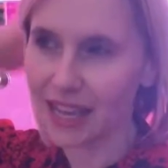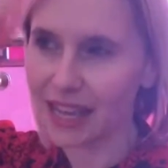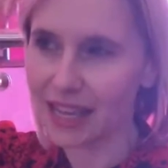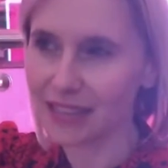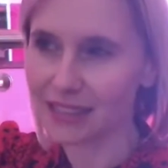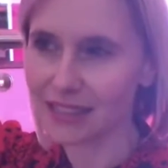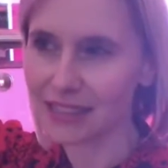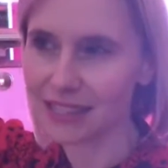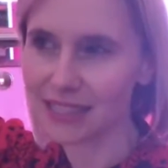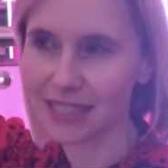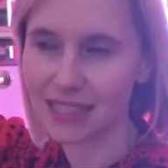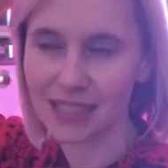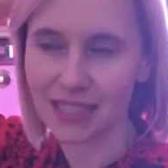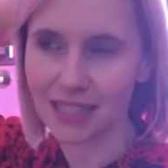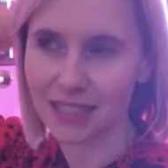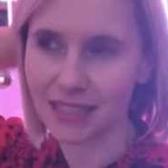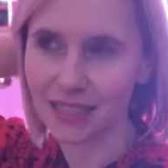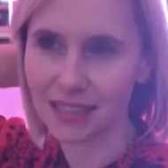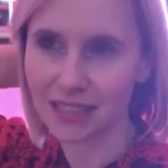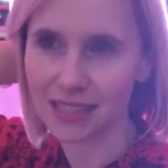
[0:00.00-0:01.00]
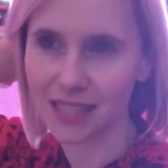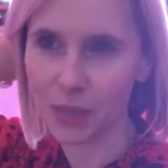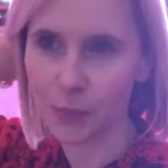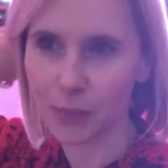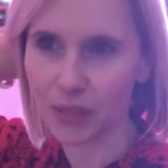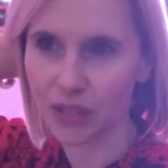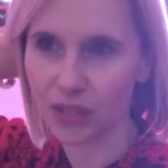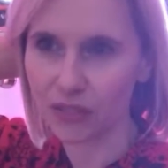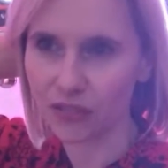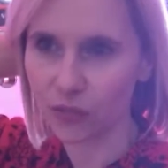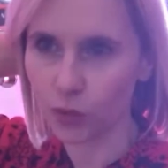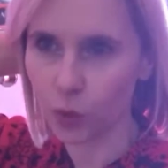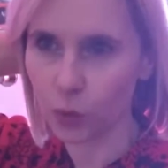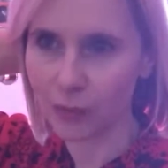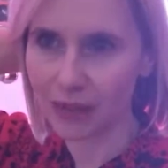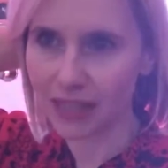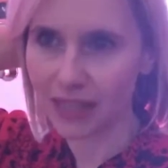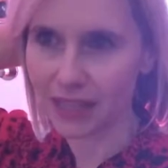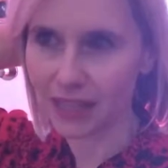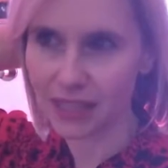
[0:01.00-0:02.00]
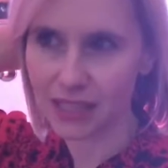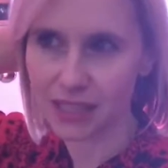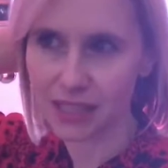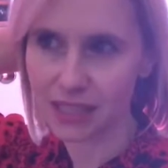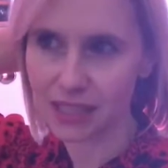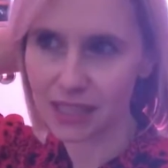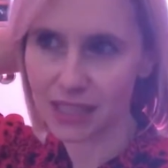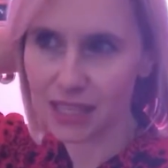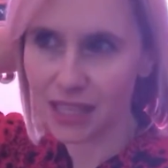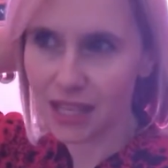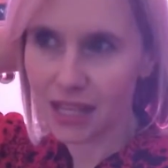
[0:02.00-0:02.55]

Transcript: and setting things up in a format that's